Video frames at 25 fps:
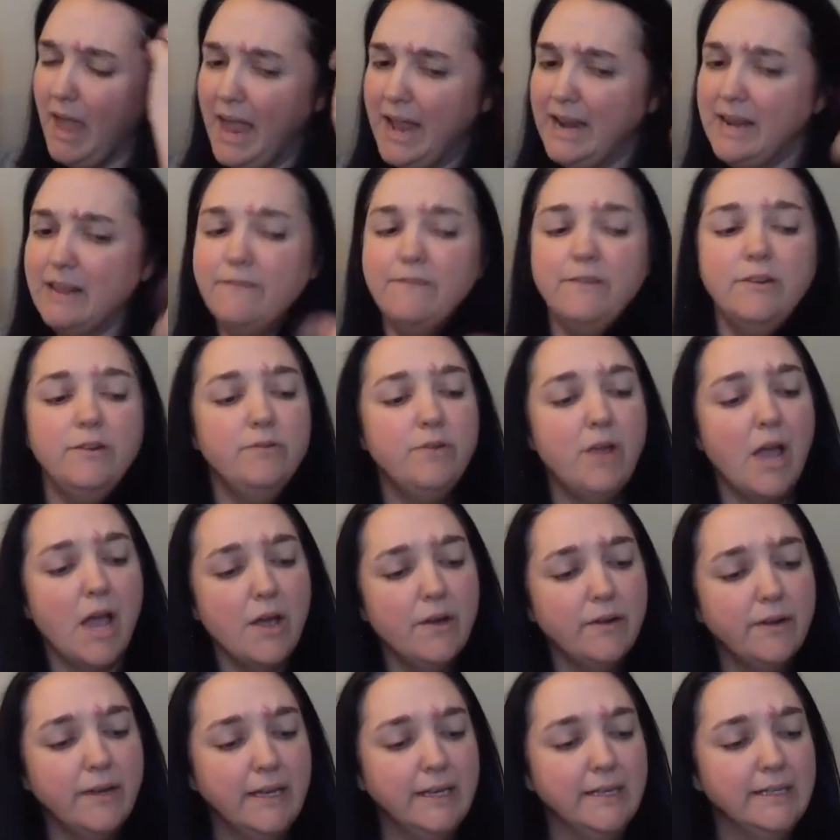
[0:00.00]
And if you
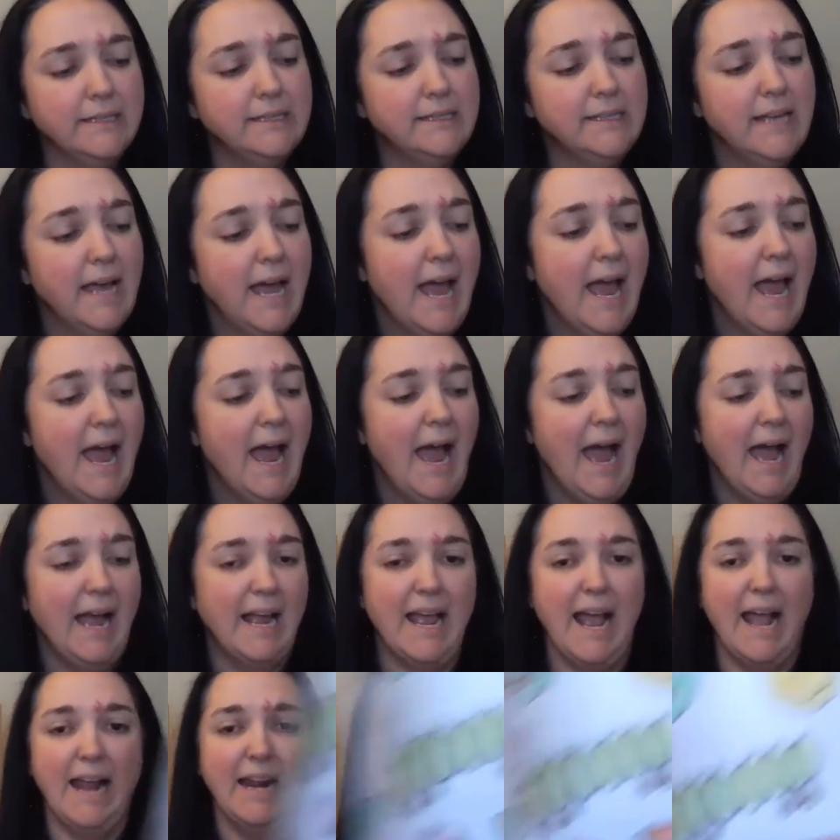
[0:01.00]
notice, I
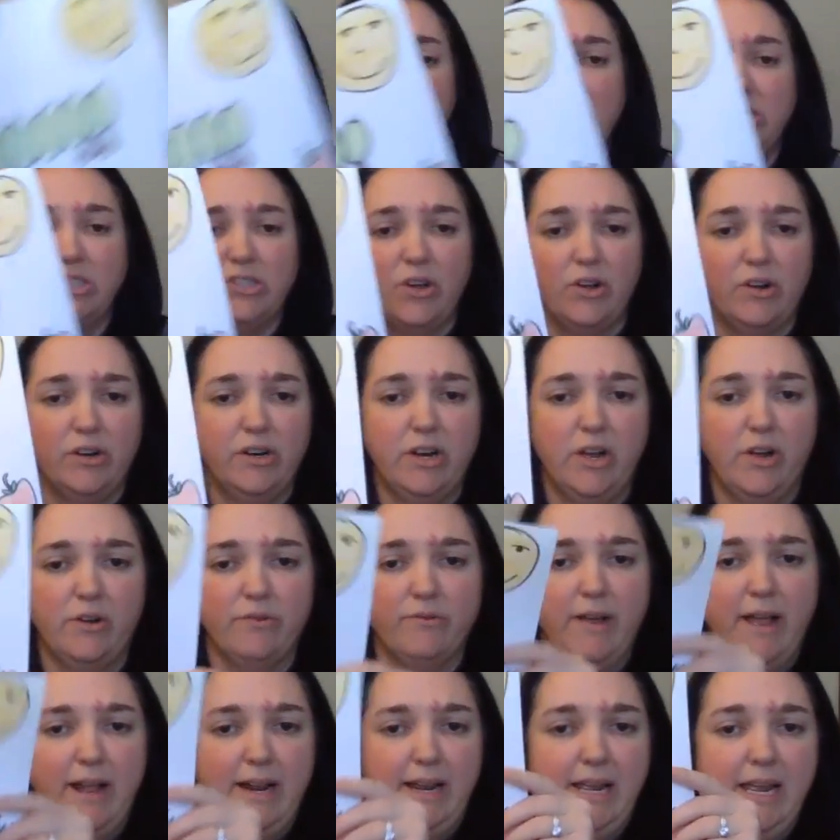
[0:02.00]
kind of got started
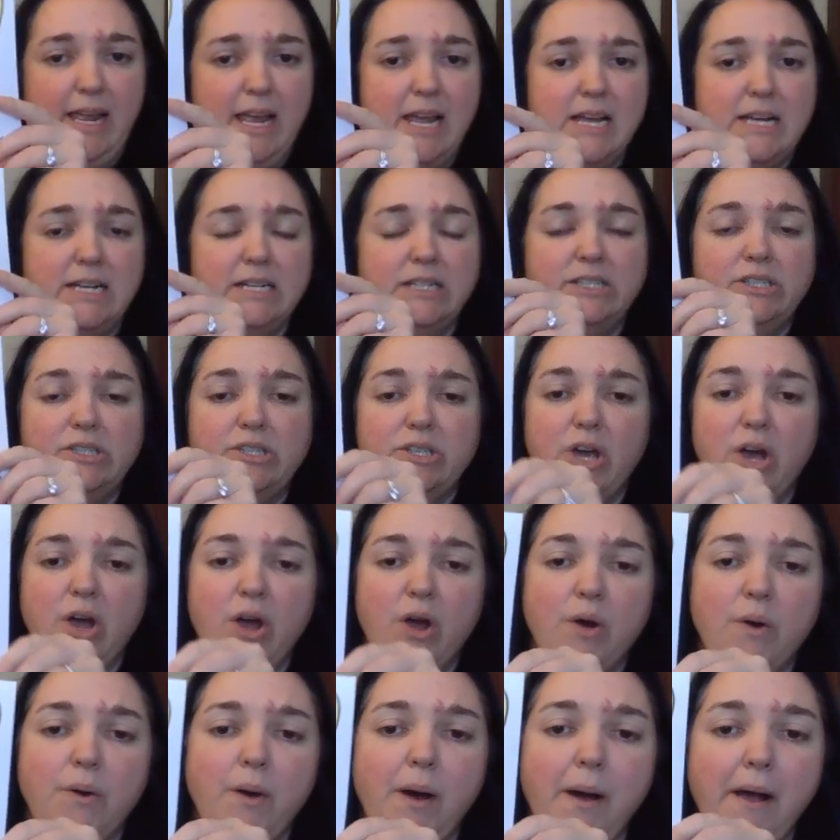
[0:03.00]
already.
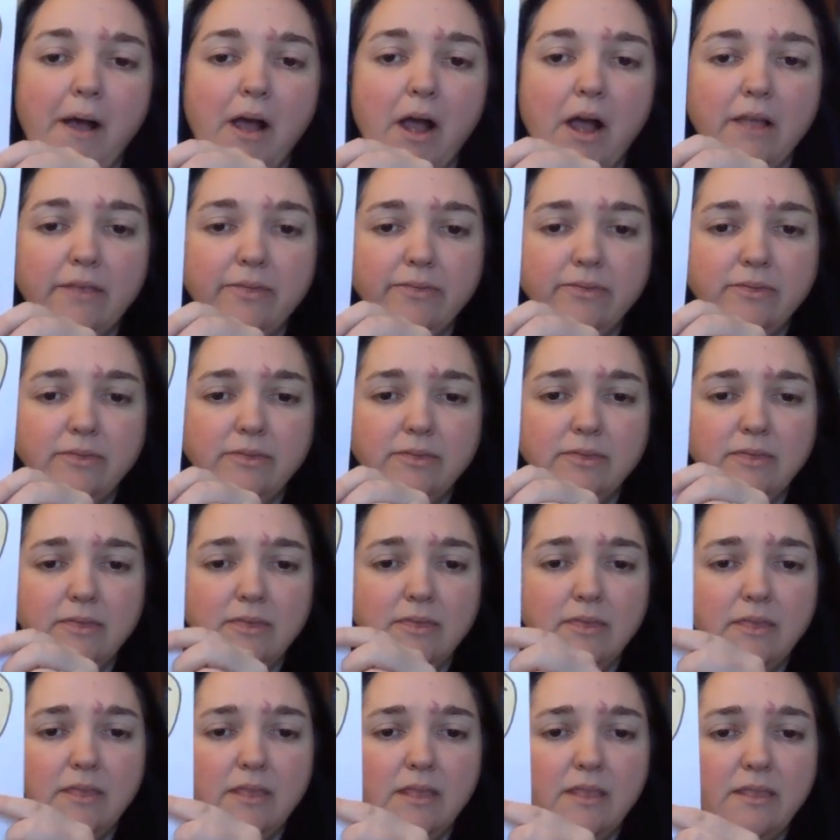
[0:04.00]
So
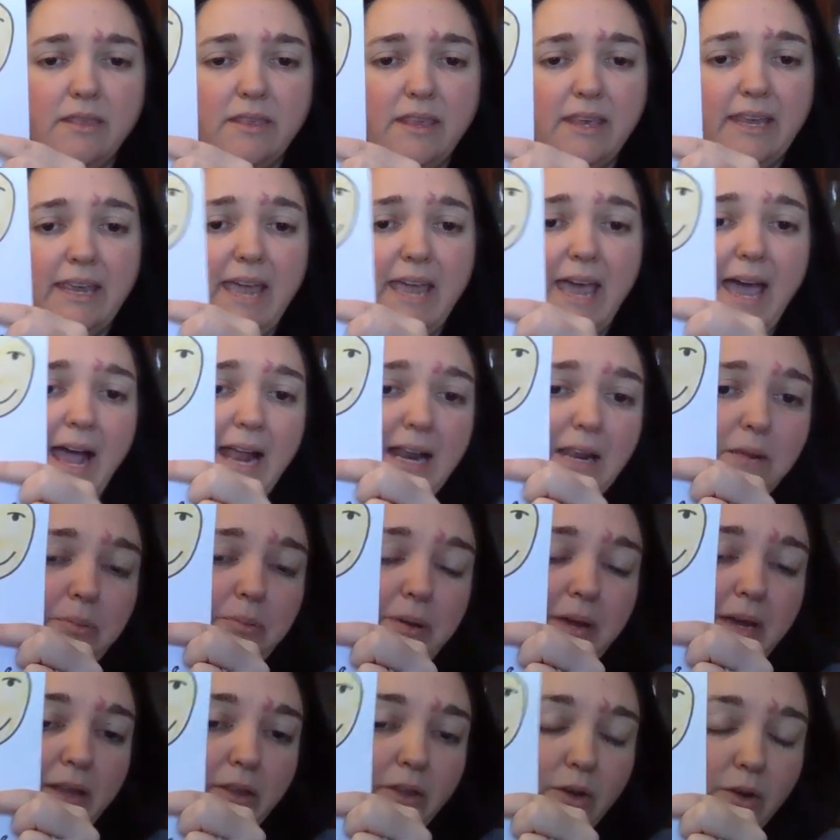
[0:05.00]
the
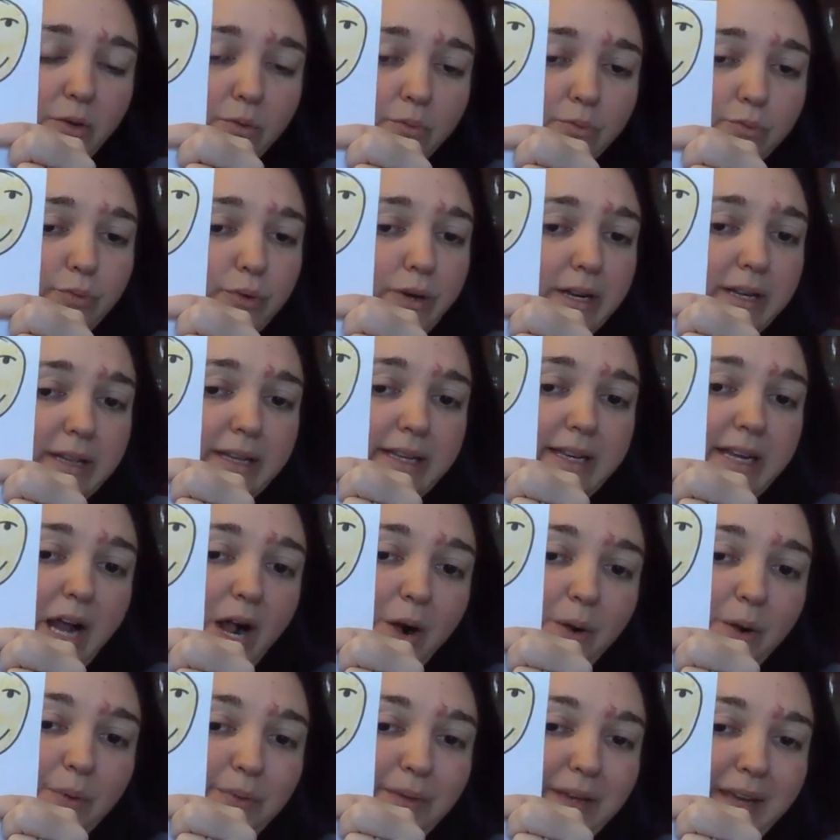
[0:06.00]
caterpillar really
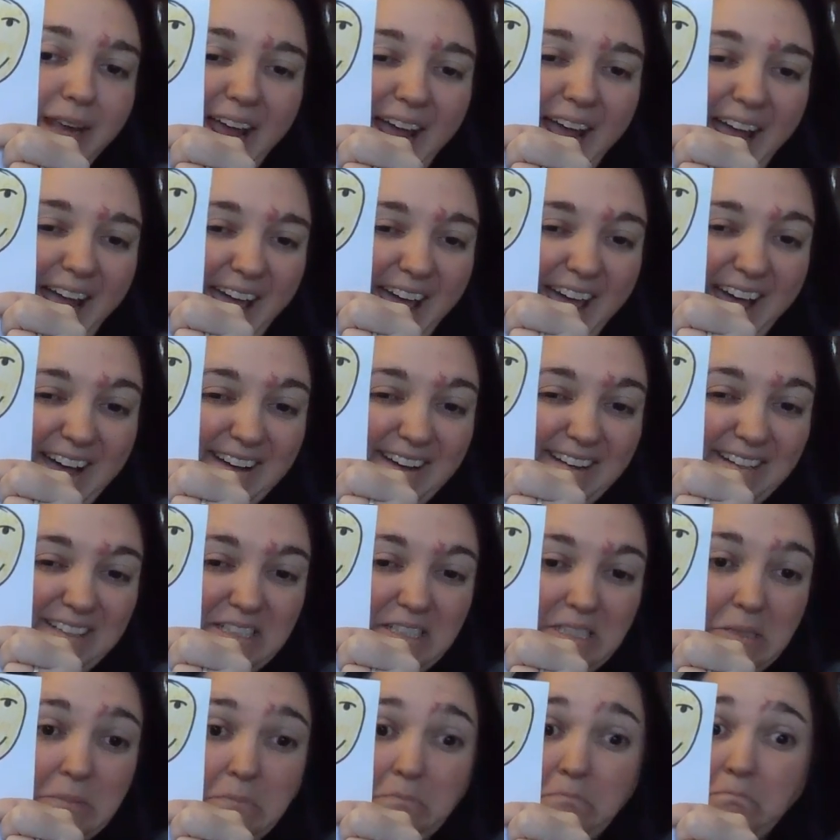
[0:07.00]
only
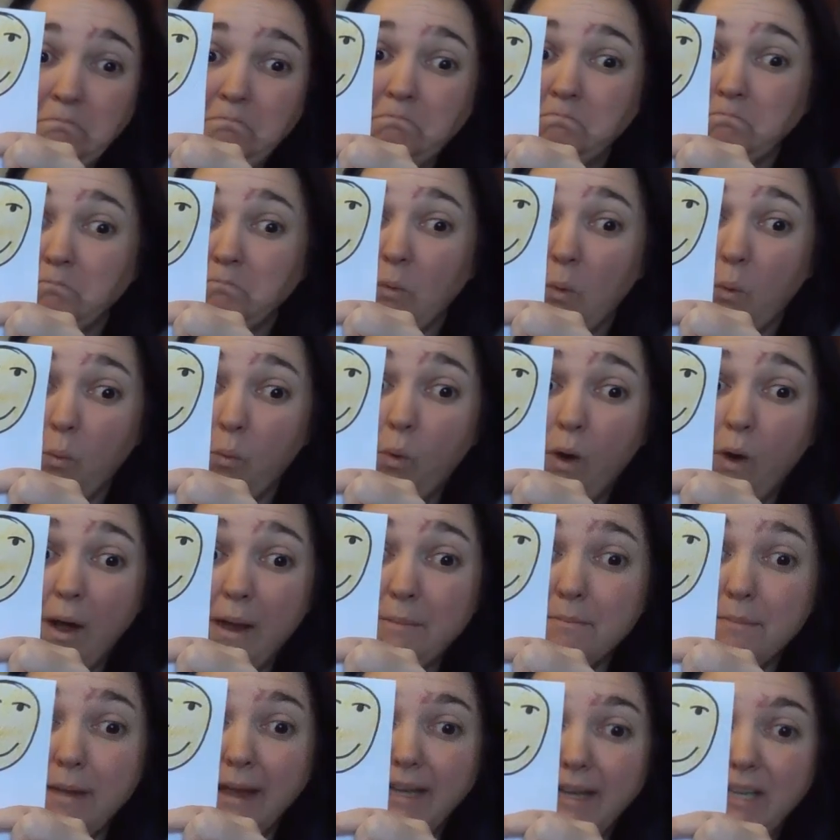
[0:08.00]
has
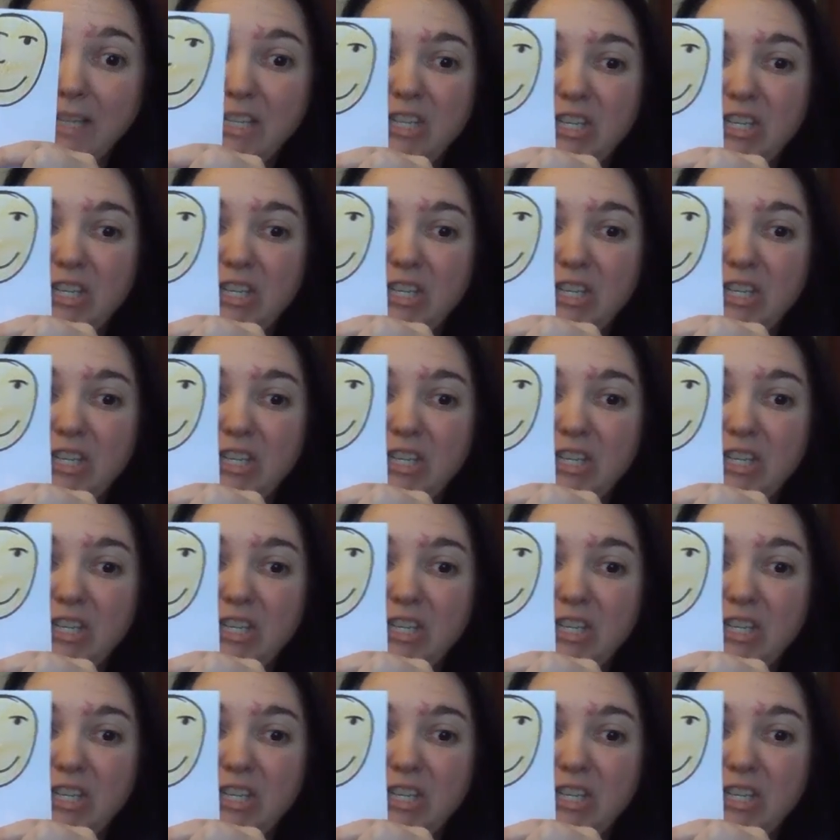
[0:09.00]
one main